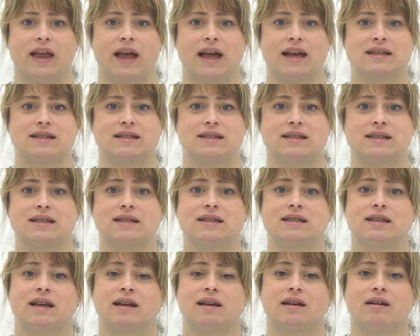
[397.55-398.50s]
as this
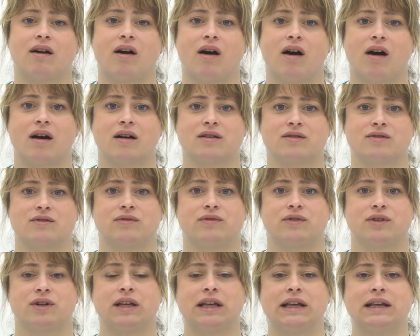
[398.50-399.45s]
can cause
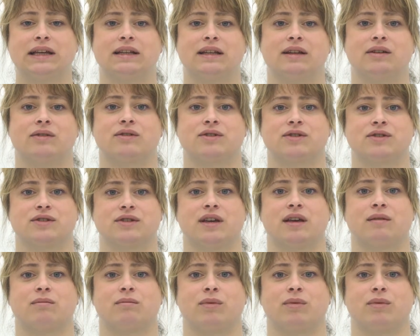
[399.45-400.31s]
overheating or skin